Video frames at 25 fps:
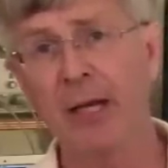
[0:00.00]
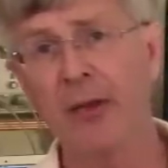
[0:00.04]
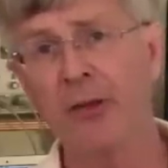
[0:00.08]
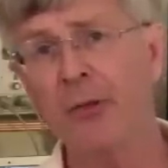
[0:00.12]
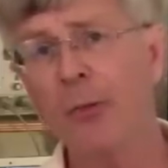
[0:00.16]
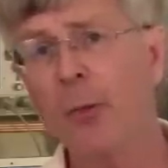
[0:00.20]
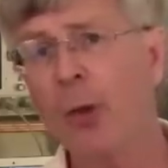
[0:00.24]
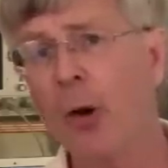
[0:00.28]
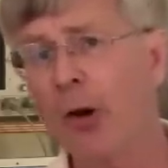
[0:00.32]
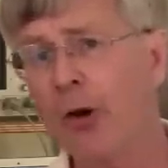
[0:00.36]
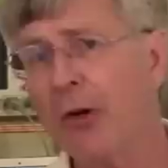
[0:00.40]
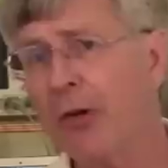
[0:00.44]

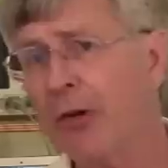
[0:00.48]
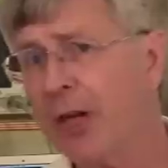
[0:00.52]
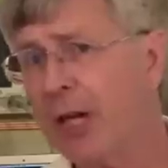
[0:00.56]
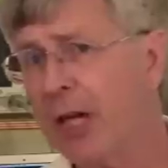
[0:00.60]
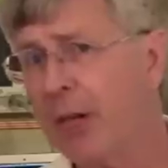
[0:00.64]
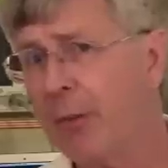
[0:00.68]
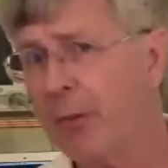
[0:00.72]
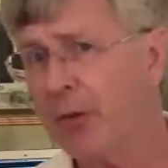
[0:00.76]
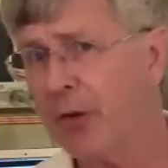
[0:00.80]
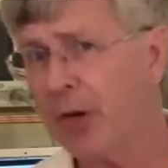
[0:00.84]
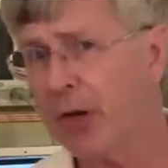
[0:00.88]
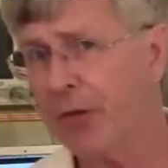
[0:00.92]
Smaller
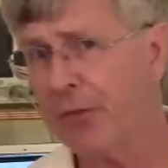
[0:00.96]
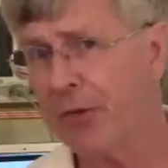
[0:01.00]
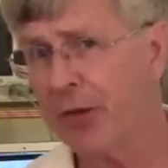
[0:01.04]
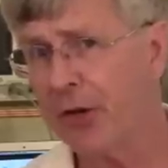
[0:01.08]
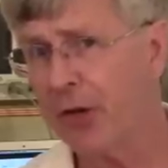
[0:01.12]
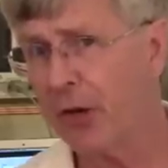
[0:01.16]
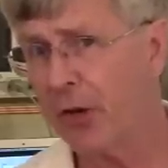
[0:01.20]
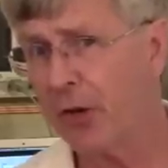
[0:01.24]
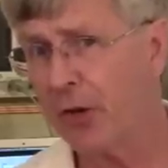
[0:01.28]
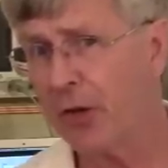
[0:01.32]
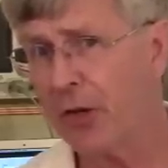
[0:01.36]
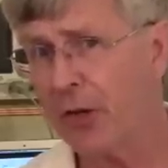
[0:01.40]
teams often
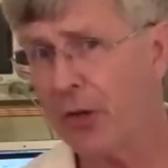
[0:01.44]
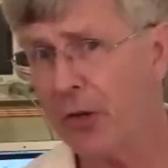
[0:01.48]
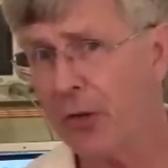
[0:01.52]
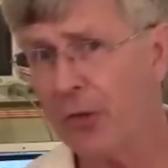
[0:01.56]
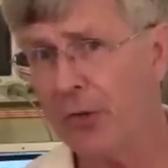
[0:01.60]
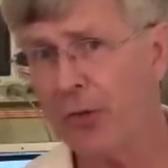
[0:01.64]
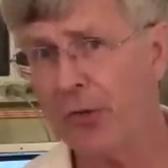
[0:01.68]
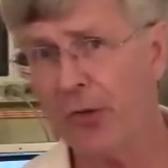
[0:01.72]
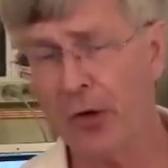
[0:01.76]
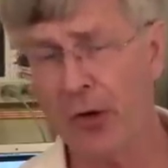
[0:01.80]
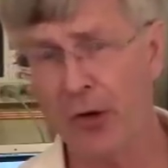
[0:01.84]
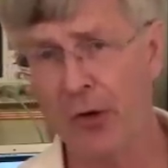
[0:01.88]
don't
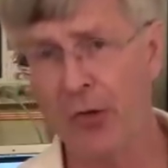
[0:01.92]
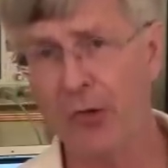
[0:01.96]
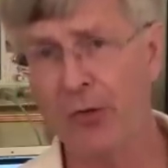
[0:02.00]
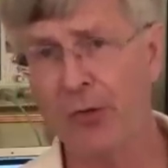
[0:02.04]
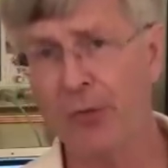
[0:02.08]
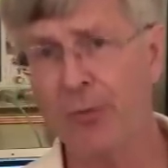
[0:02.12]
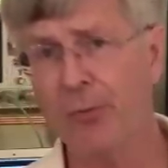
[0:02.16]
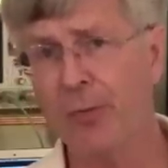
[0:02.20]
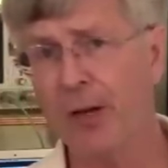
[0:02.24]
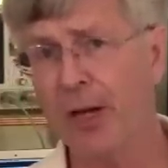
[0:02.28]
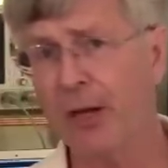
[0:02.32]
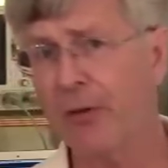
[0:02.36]
use
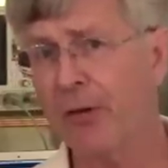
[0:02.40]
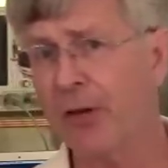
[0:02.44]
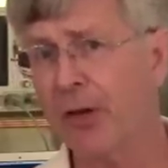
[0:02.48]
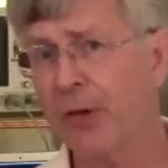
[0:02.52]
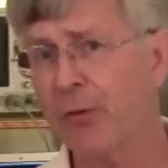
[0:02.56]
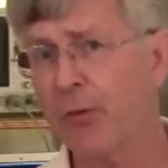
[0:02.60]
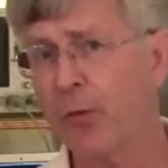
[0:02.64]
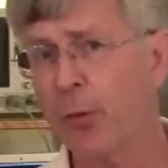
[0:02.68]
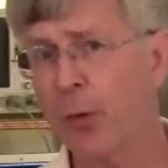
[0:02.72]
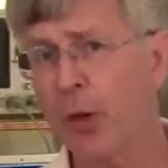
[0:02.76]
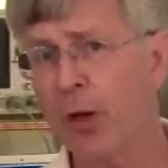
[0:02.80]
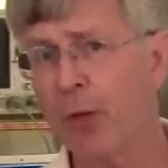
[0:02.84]
those. Matter of
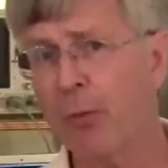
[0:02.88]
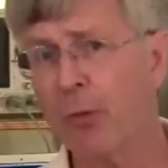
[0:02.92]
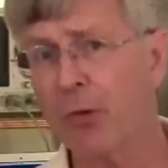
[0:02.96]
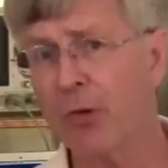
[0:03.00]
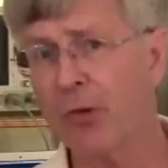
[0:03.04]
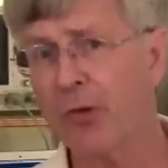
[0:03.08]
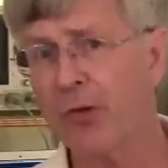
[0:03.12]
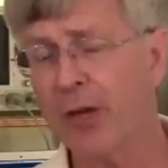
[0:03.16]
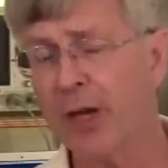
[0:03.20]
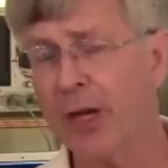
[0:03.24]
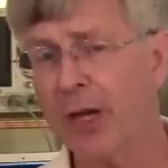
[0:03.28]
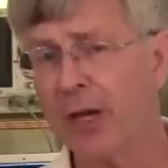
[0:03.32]
fact, forty
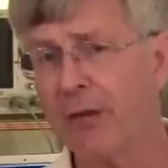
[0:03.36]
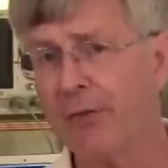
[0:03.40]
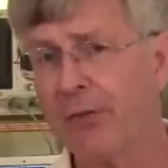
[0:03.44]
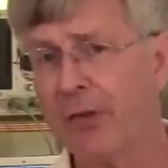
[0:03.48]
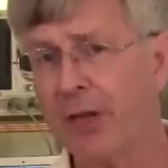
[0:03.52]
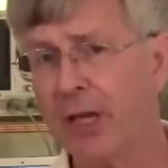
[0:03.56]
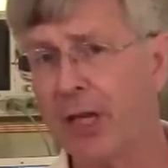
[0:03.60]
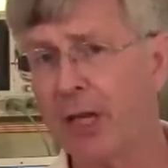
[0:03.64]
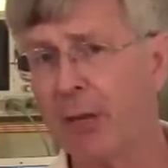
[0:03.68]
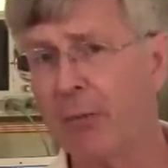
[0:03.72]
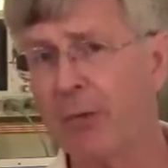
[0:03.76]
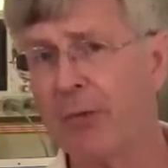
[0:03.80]
percent of
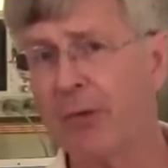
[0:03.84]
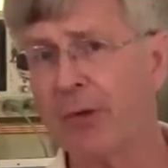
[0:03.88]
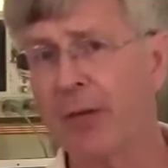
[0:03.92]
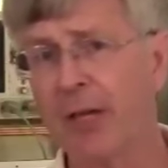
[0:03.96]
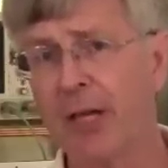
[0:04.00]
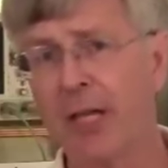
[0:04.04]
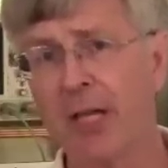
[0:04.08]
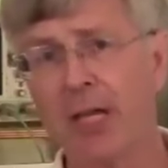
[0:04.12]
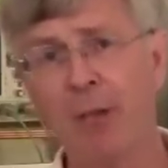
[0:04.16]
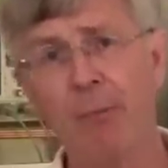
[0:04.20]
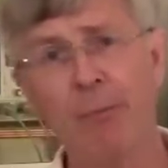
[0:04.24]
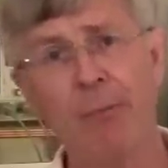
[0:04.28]
teams
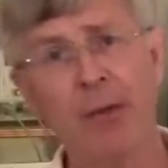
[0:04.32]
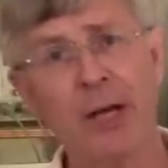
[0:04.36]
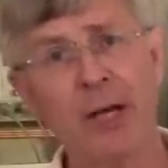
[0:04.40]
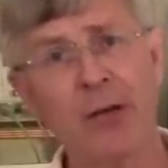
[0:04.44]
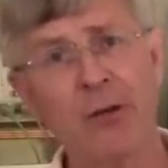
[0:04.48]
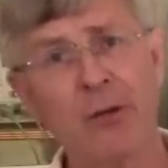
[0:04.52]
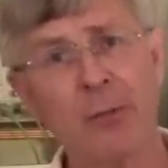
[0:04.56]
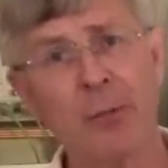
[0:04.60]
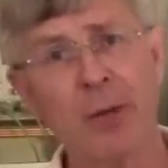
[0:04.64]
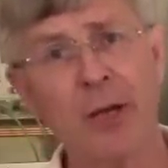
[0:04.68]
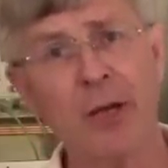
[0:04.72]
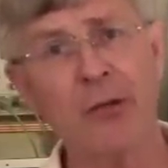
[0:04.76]
in the
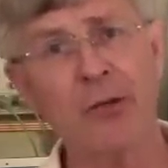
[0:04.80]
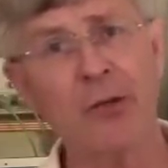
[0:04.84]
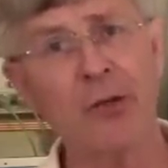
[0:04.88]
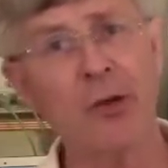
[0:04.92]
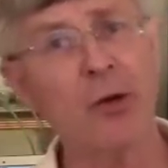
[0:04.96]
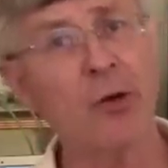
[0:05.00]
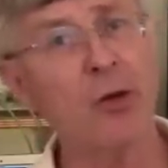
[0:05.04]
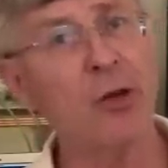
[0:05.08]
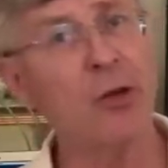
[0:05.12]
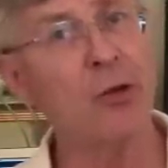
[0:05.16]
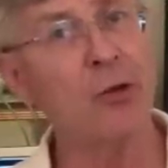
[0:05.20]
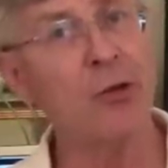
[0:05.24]
embedded space
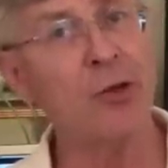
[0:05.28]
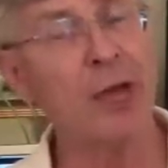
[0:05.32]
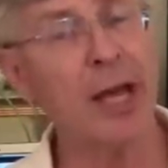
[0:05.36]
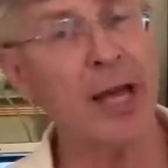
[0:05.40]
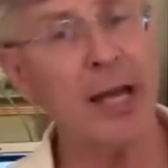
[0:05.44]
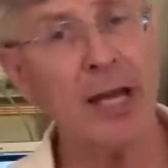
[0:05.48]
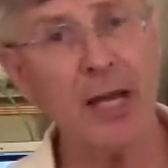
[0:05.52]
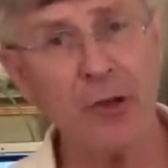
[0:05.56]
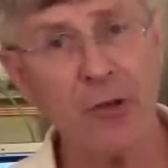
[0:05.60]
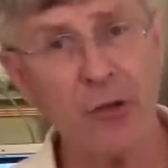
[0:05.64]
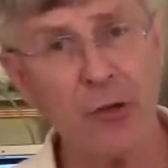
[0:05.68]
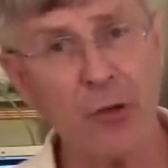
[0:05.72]
don't use
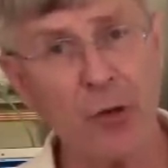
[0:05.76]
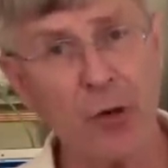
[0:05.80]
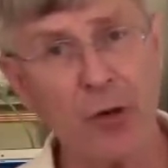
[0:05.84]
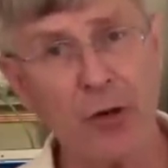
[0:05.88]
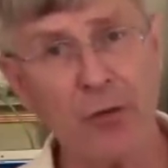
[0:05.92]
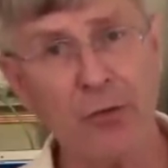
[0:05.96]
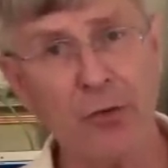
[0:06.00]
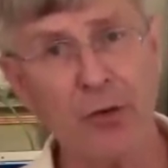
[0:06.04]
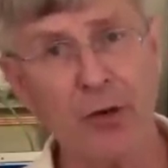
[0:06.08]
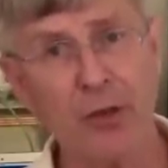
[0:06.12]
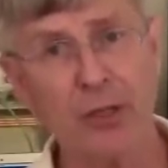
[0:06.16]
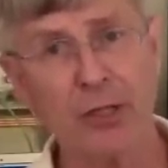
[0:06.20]
any sort
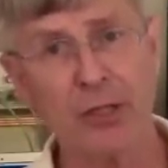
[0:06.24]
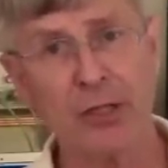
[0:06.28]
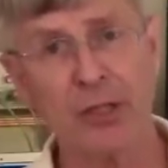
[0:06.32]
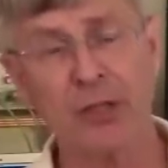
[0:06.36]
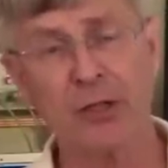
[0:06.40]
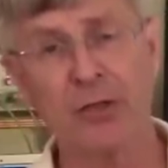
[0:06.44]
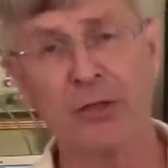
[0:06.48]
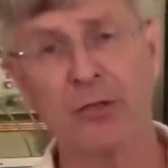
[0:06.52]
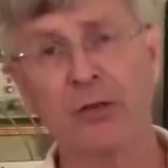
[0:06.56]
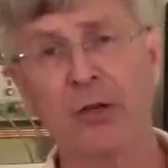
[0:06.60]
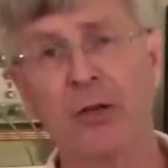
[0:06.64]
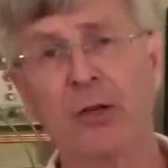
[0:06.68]
of version
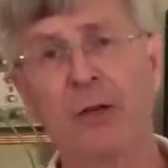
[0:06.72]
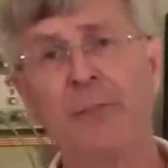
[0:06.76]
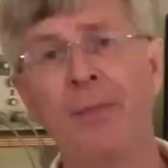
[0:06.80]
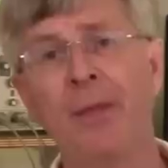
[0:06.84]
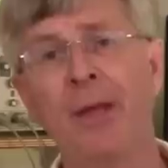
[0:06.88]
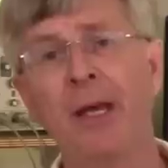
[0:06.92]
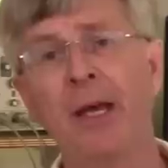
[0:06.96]
control.